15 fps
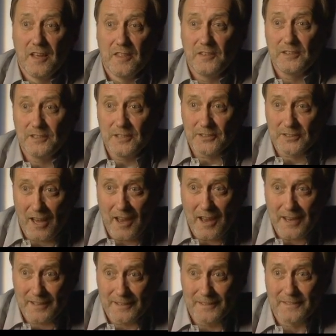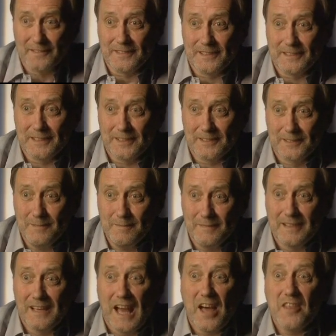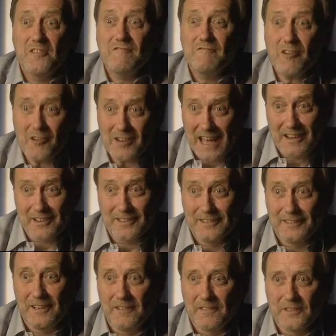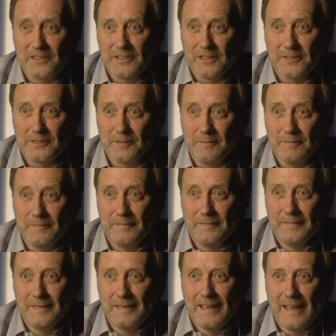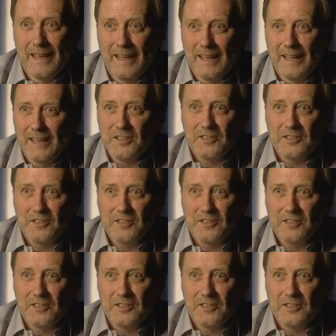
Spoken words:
the design of the system, and the rollout of the system? And